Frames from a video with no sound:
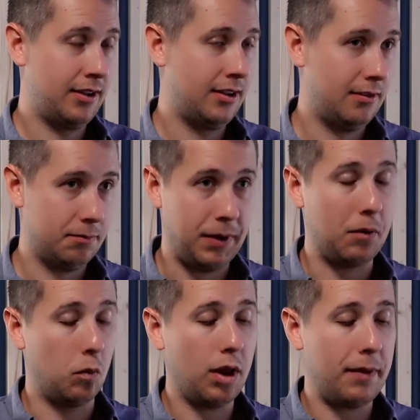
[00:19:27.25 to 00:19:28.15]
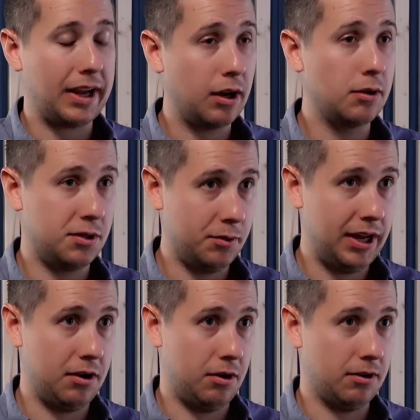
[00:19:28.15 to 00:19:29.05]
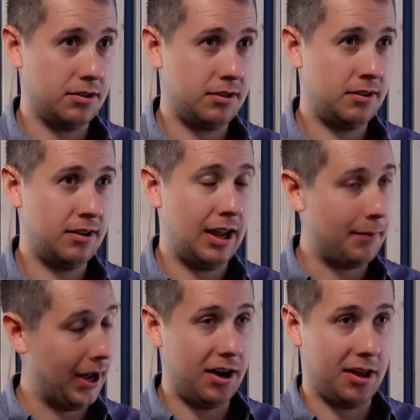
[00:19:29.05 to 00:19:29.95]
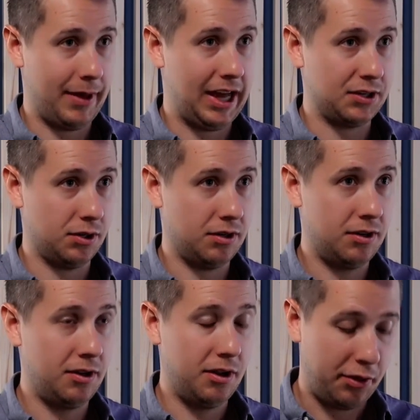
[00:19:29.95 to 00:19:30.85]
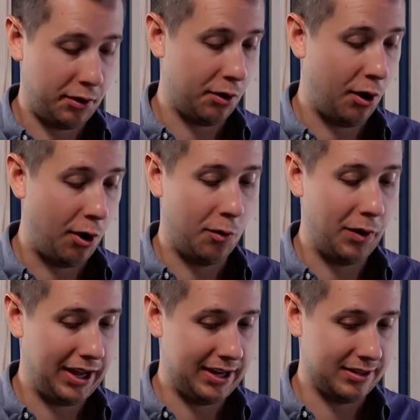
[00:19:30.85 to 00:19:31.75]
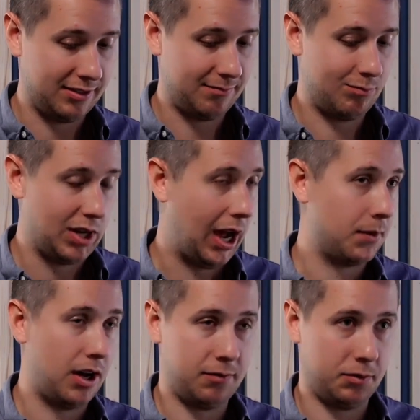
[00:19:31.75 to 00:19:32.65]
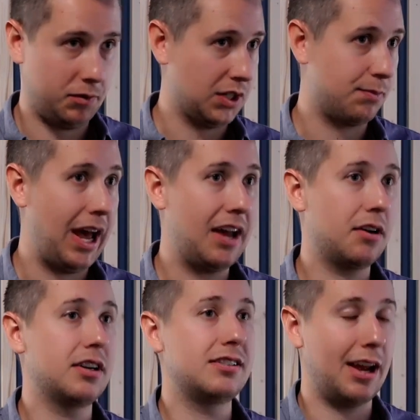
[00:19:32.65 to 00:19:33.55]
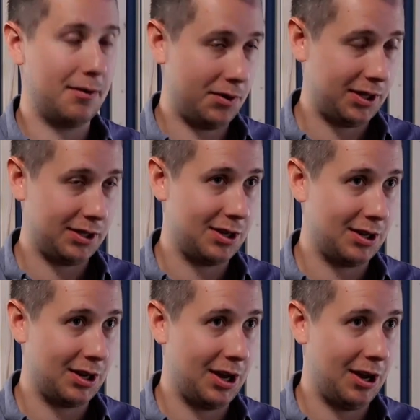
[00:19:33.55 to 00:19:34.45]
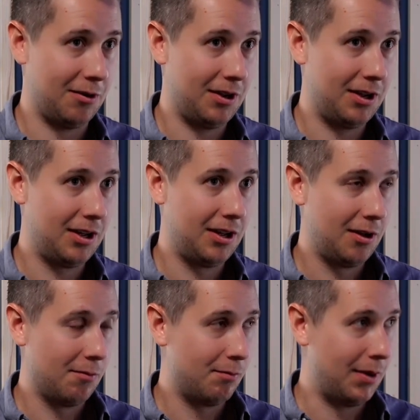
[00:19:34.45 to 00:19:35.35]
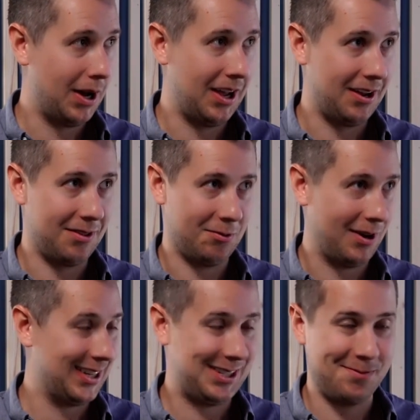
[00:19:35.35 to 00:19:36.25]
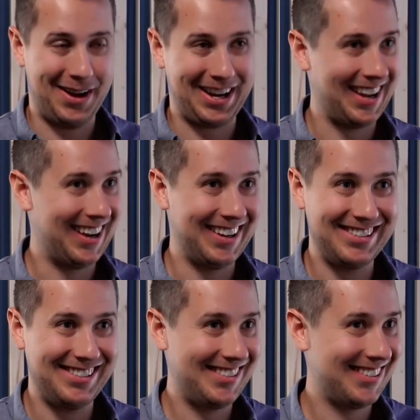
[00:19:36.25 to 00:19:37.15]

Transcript: one of my go-to ARs and my Honey Badger, they're always topped off with fresh batteries. Everything's good to go. But the rest of my guns,